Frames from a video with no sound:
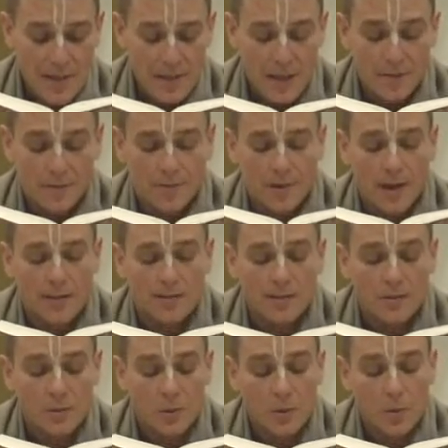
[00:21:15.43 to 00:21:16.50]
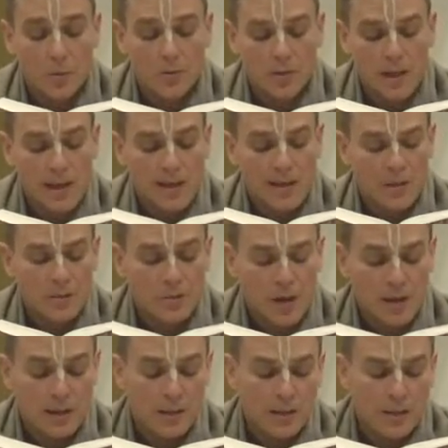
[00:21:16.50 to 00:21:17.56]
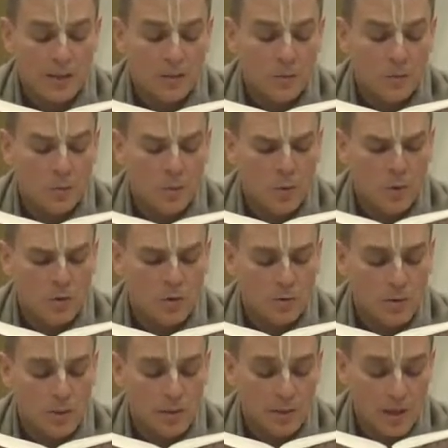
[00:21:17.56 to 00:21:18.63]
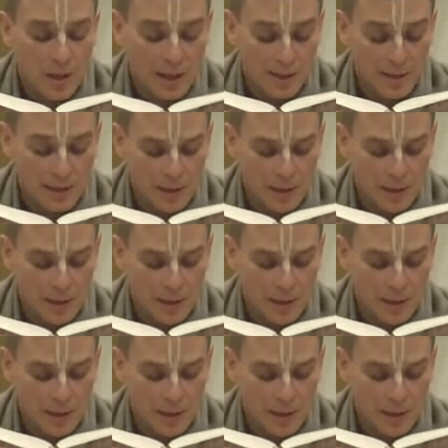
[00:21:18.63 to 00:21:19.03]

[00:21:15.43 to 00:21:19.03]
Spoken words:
They fasted all day and drank a little water at night.